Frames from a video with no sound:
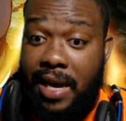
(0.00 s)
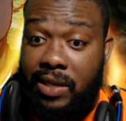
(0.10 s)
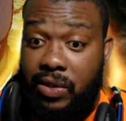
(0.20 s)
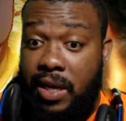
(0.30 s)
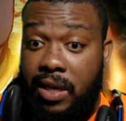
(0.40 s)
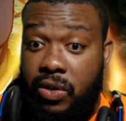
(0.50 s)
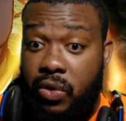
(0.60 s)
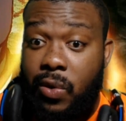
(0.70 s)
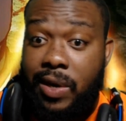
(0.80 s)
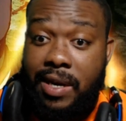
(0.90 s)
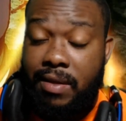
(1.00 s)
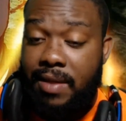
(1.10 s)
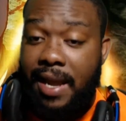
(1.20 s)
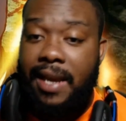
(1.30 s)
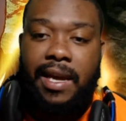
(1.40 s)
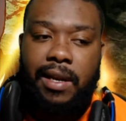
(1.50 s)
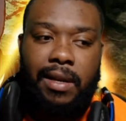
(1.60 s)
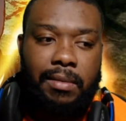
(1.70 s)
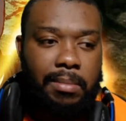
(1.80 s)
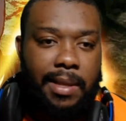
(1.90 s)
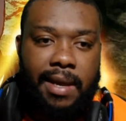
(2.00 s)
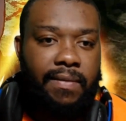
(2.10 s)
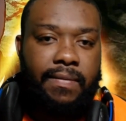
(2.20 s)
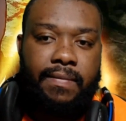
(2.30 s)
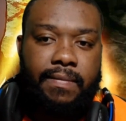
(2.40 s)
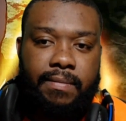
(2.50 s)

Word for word: extinct, so they can live,